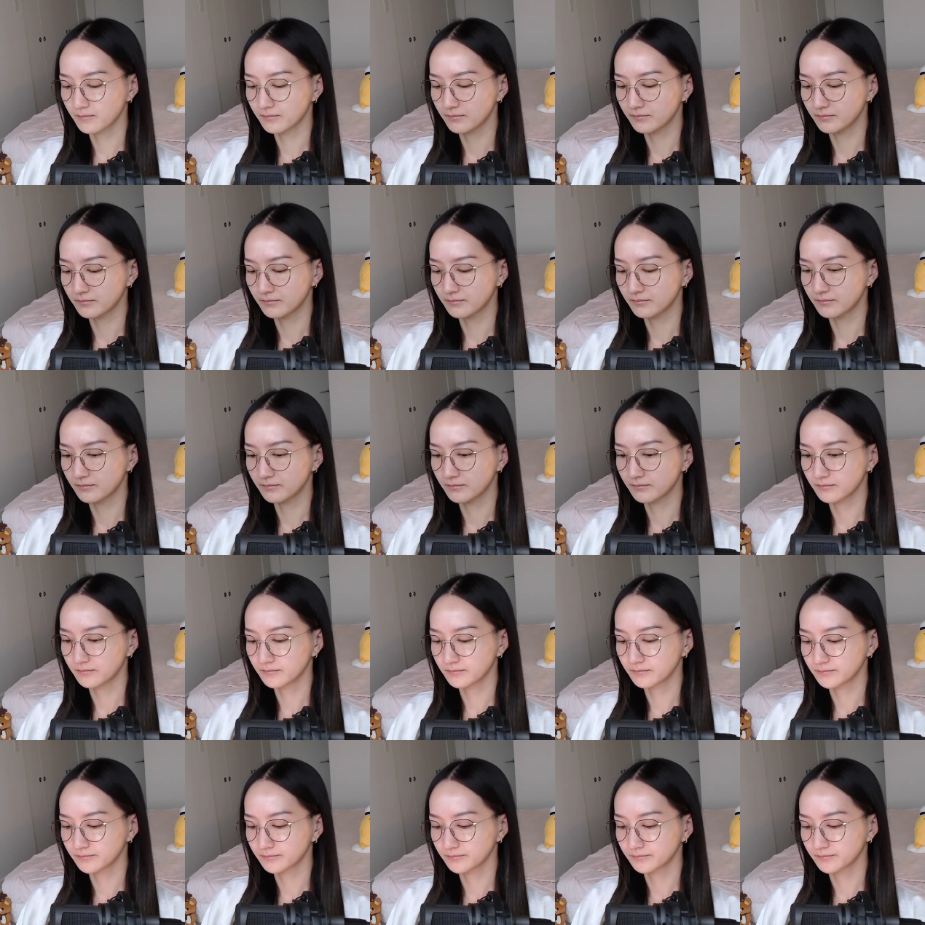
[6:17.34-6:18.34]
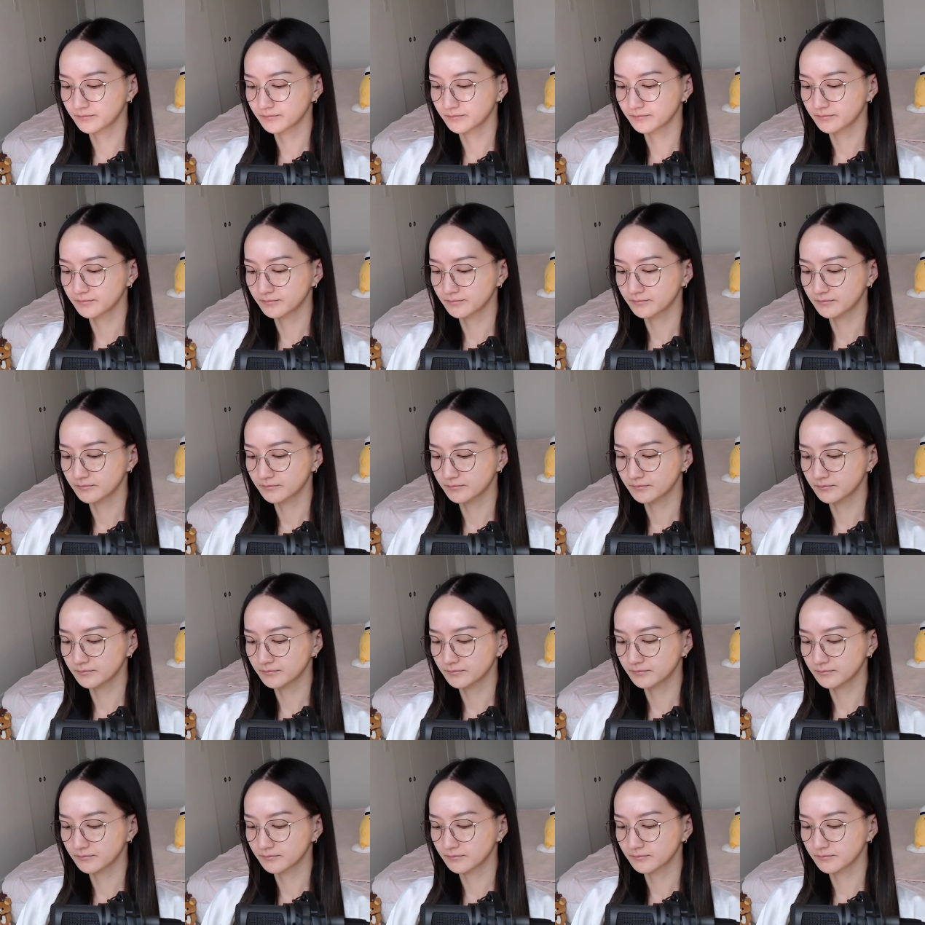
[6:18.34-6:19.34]

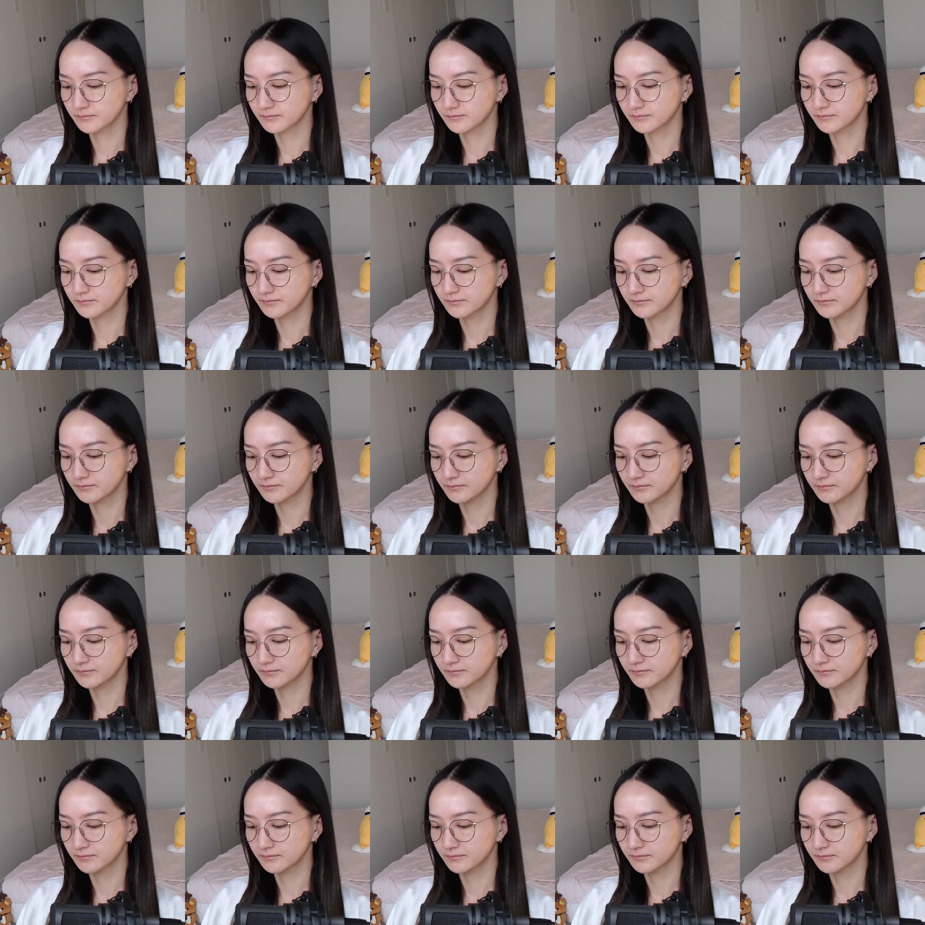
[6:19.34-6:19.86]
Nothing is said.